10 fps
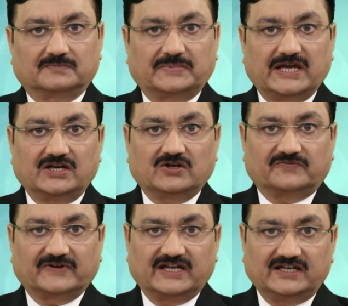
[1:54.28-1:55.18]
pain
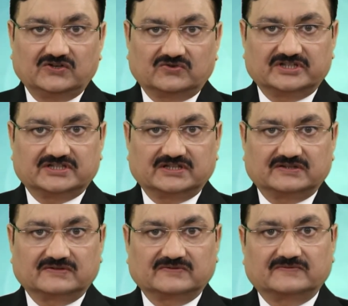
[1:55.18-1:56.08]
of any origin,
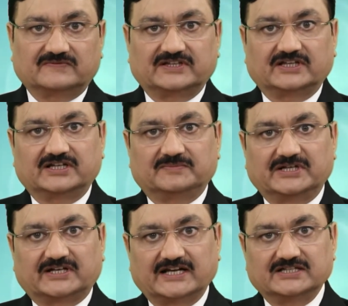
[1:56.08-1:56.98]
whether it be
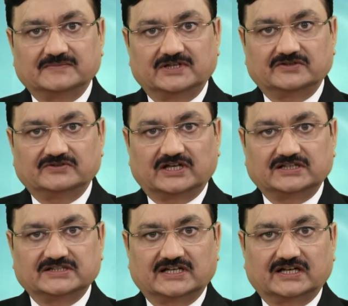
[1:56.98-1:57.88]
trigeminal
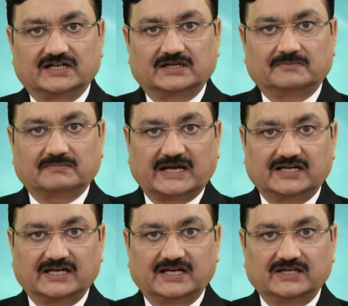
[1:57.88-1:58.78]
neuralgia,
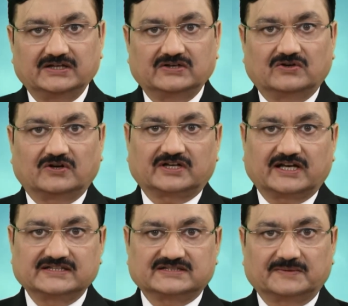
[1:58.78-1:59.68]
migraine or
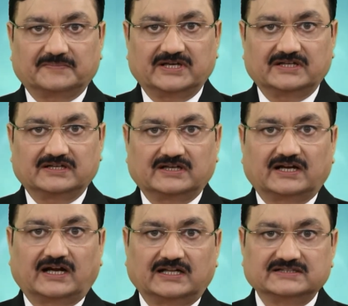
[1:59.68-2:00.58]
cancer pain,
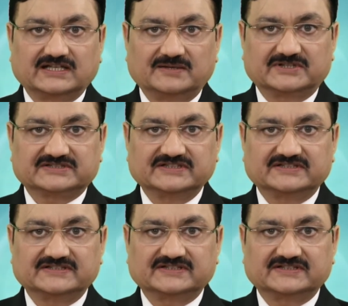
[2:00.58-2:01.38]
Alzheimer's disease,